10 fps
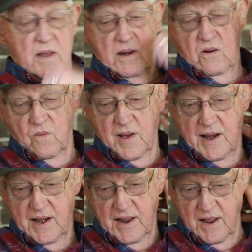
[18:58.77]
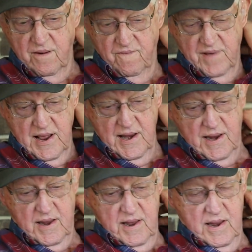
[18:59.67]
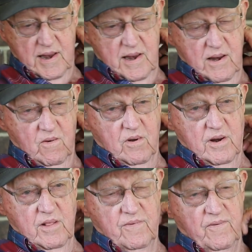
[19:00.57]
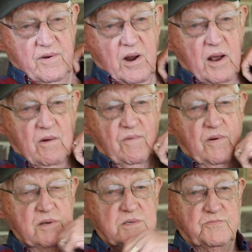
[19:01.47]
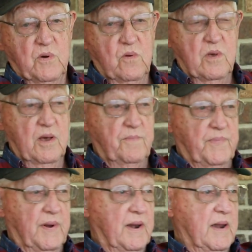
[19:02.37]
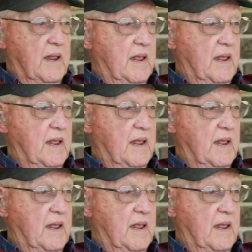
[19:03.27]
Nobody did, and finally one of the photographers spoke up, and